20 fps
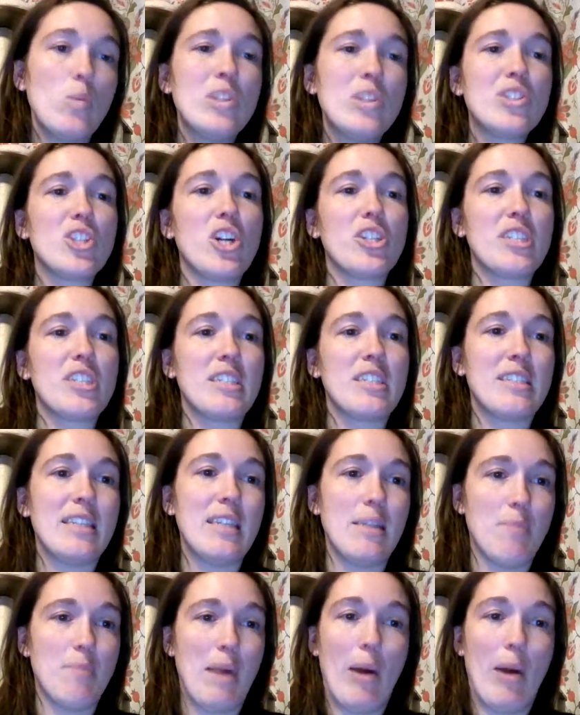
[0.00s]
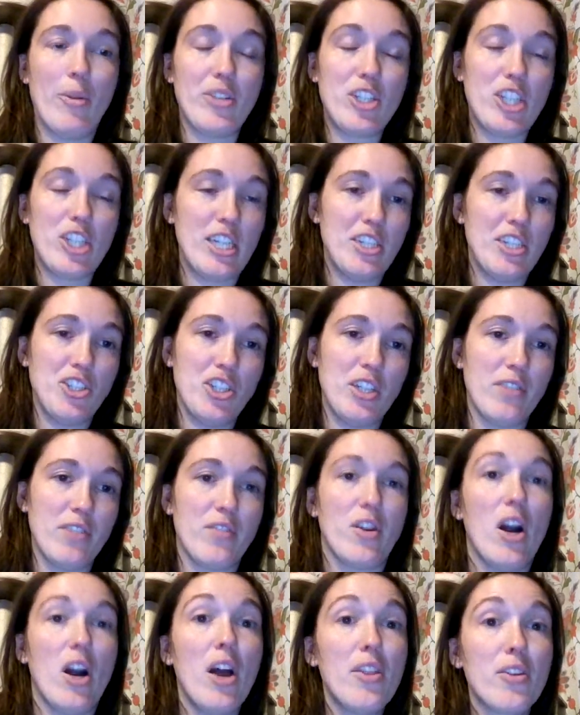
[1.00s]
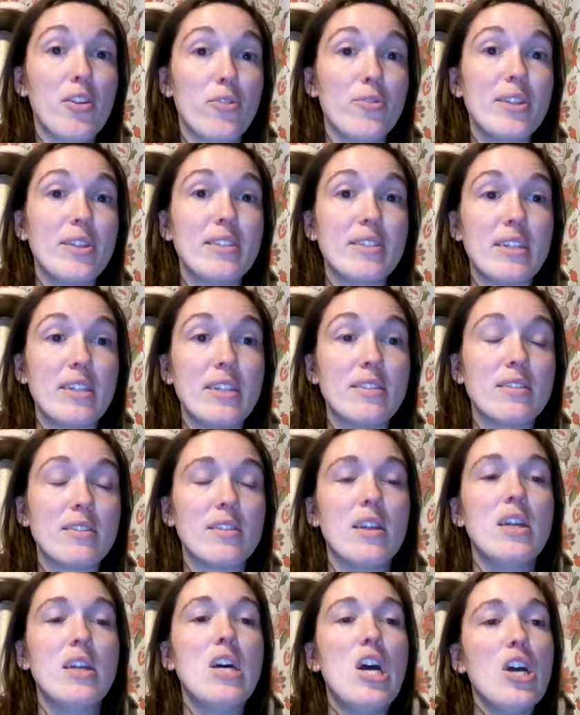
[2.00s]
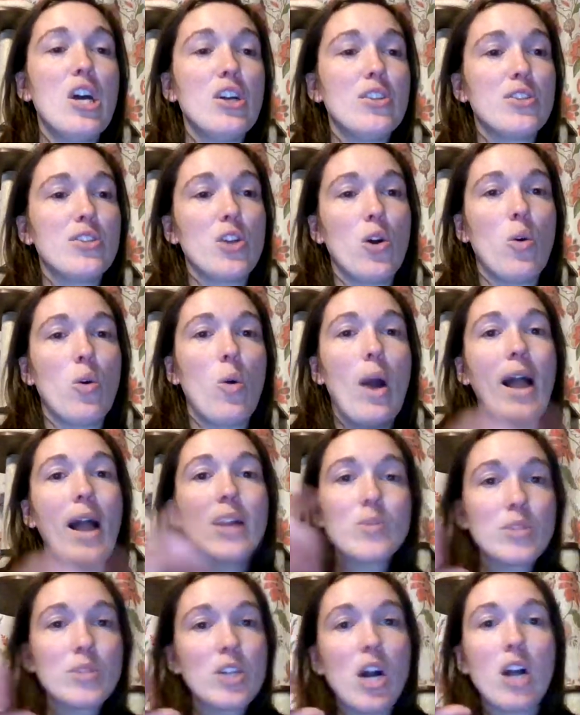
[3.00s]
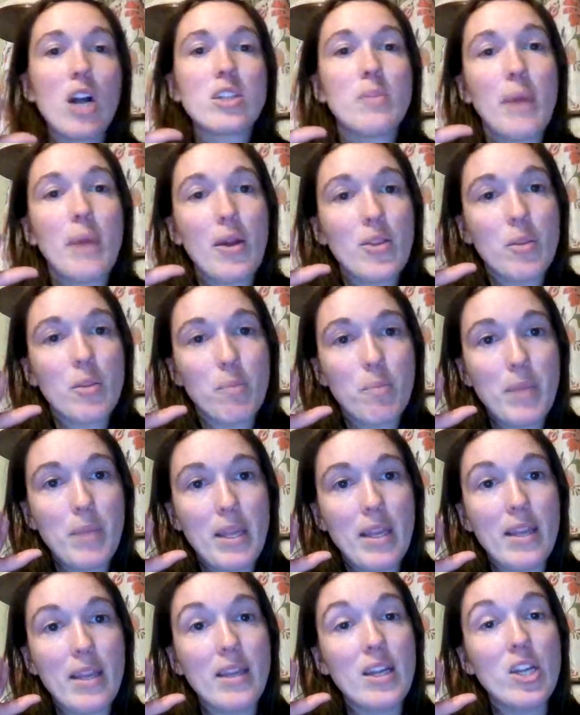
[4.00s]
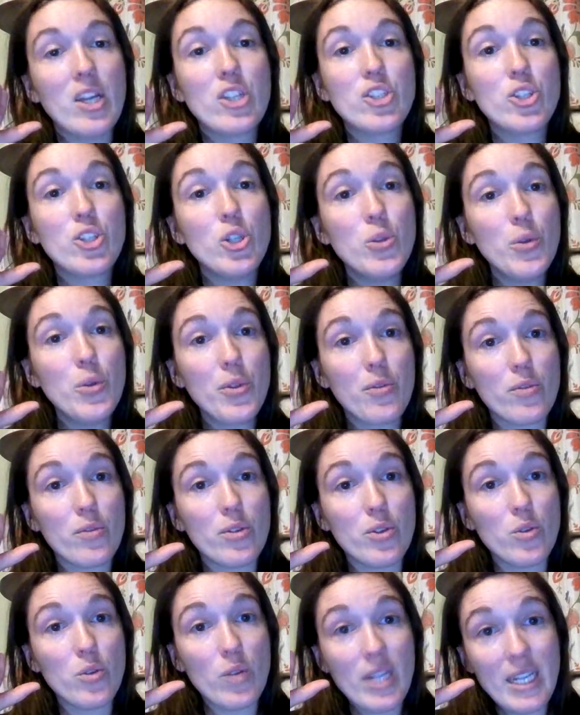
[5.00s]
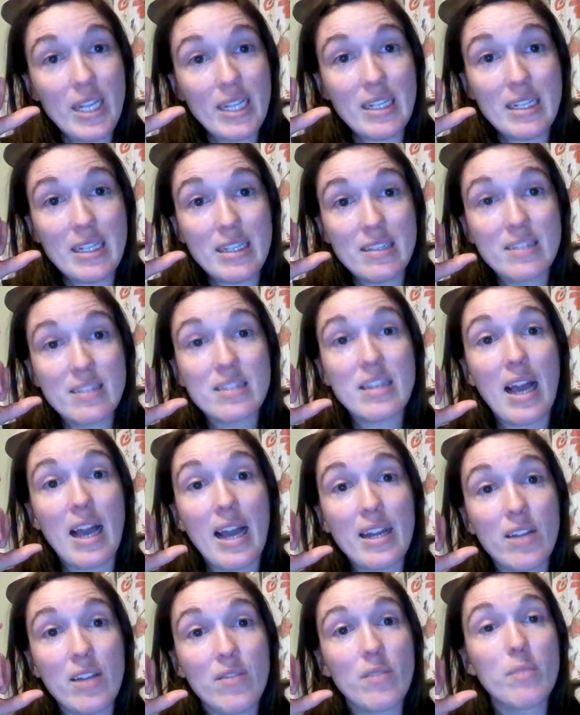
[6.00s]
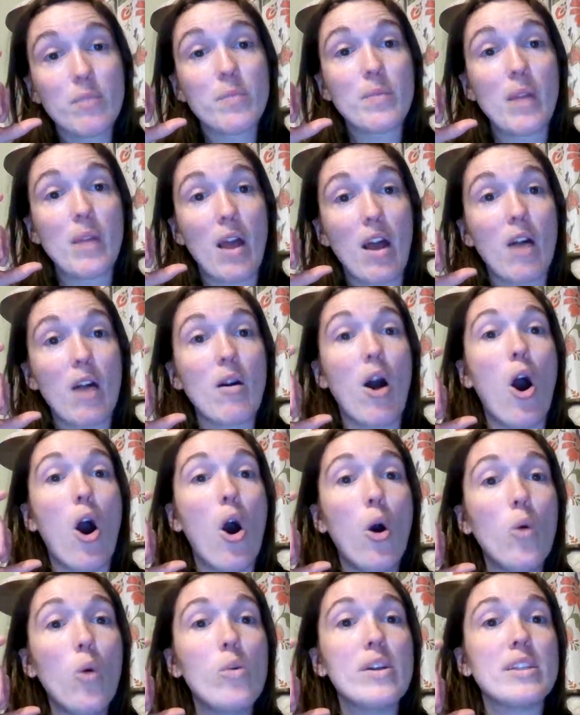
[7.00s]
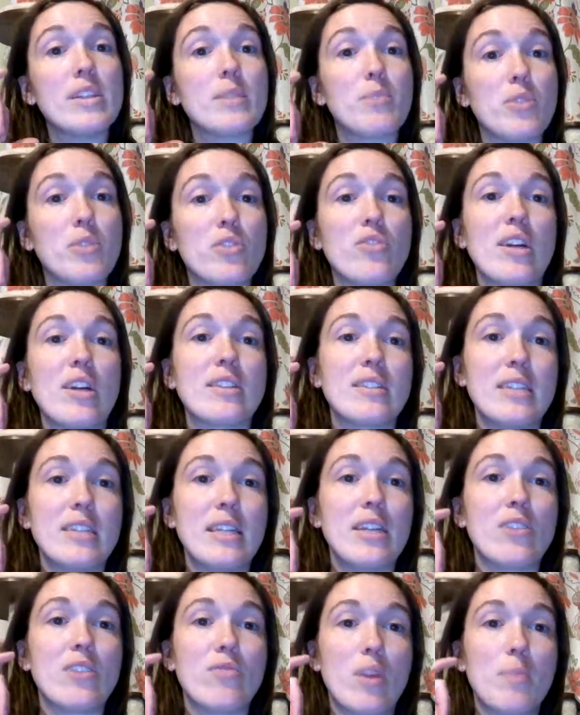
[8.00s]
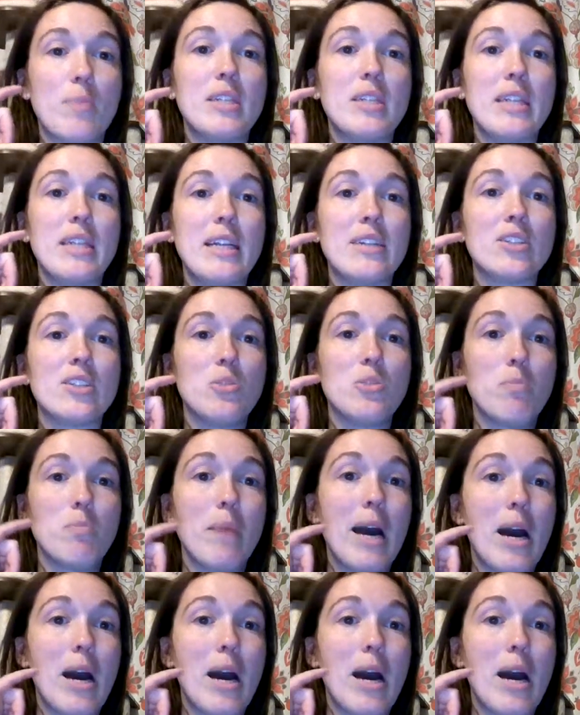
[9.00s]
we start to see the mouth changing for other reasons. So as we talked about, the big tooth root is kind of always progressing and erupting into the